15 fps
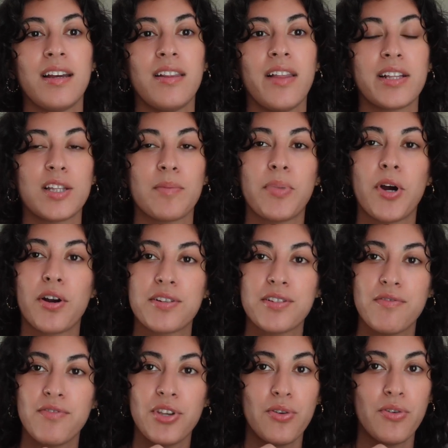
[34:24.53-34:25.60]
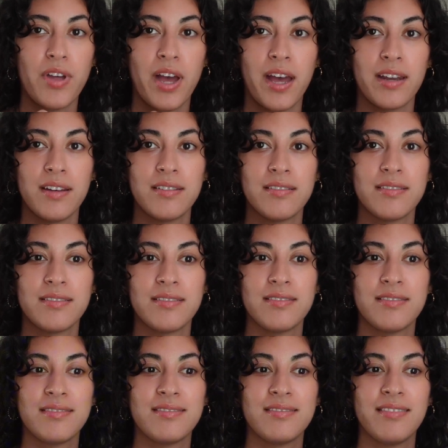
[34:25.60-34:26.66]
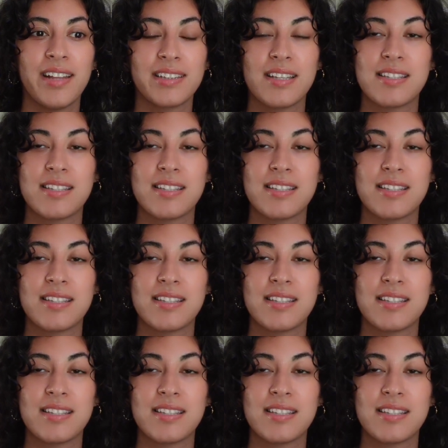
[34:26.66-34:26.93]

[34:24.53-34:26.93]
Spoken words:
like the parts of you that, like